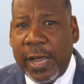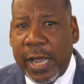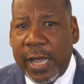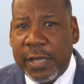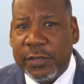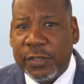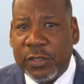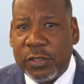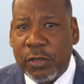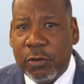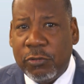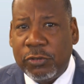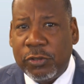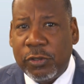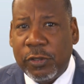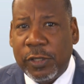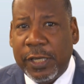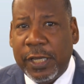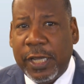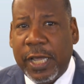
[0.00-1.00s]
and
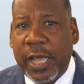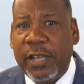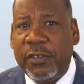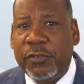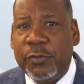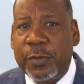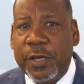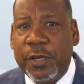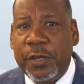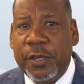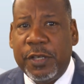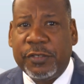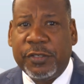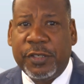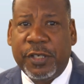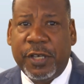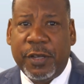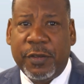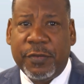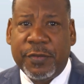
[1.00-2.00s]
social engagement
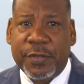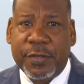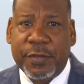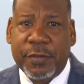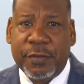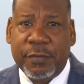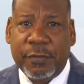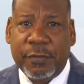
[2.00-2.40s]
initiatives.